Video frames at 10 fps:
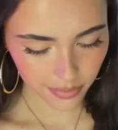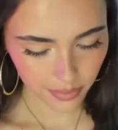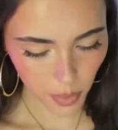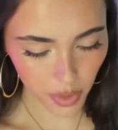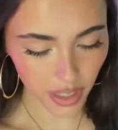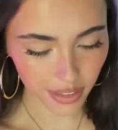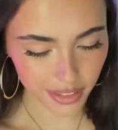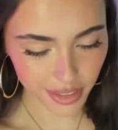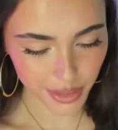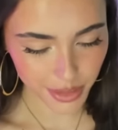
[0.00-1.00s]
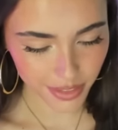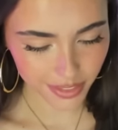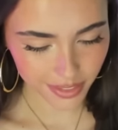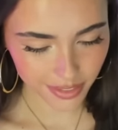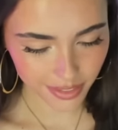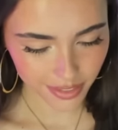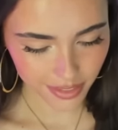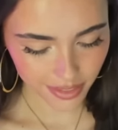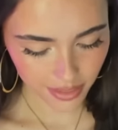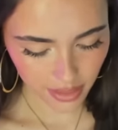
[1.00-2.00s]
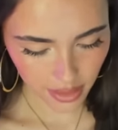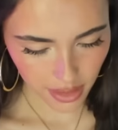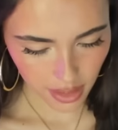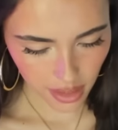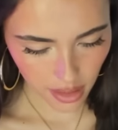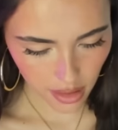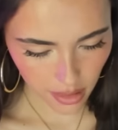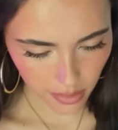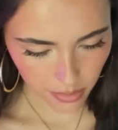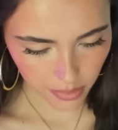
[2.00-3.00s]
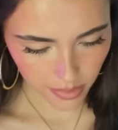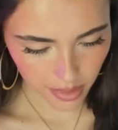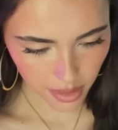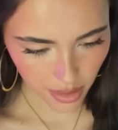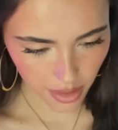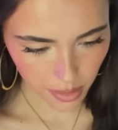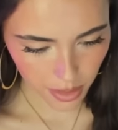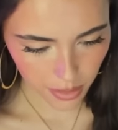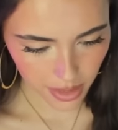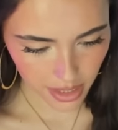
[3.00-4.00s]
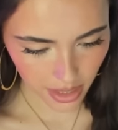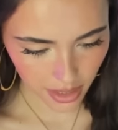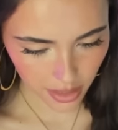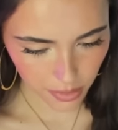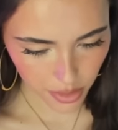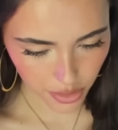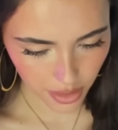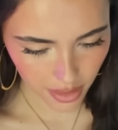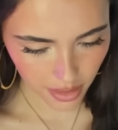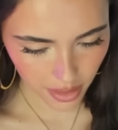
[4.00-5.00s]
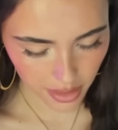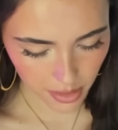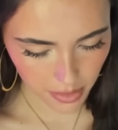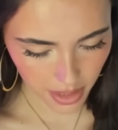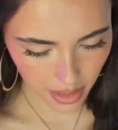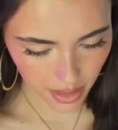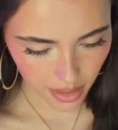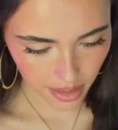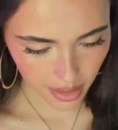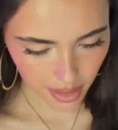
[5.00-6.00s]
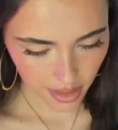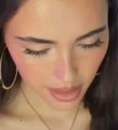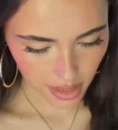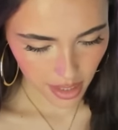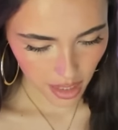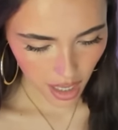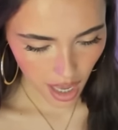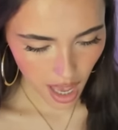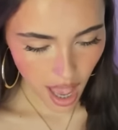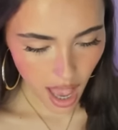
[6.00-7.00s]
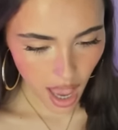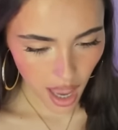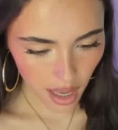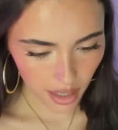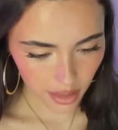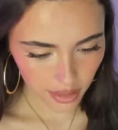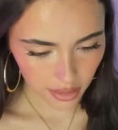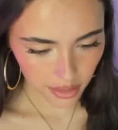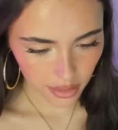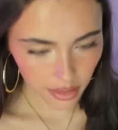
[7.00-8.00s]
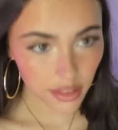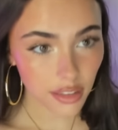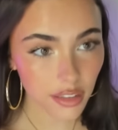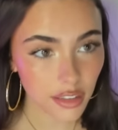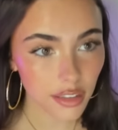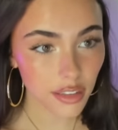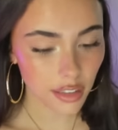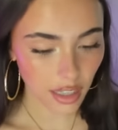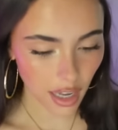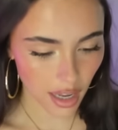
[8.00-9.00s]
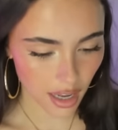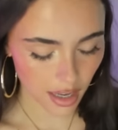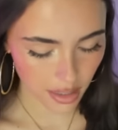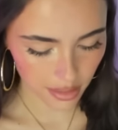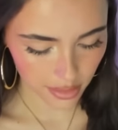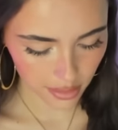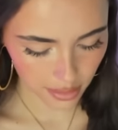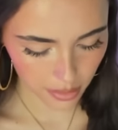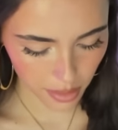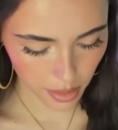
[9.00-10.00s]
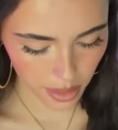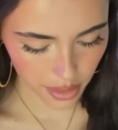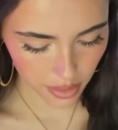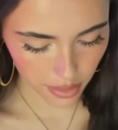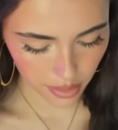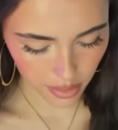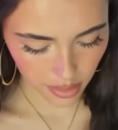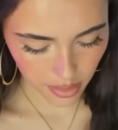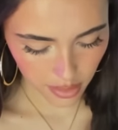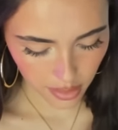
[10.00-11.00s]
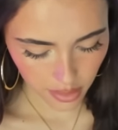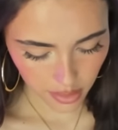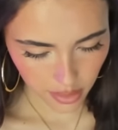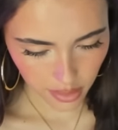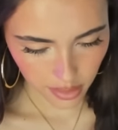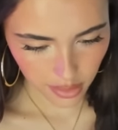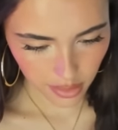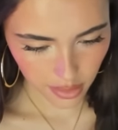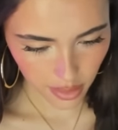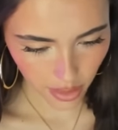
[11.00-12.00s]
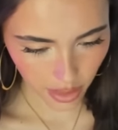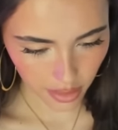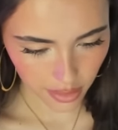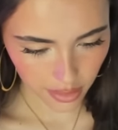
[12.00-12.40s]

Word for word: what not to do. Um, sorry, wait one second. I'm just trying to look at something. Ah! Ah! What do I do? Okay.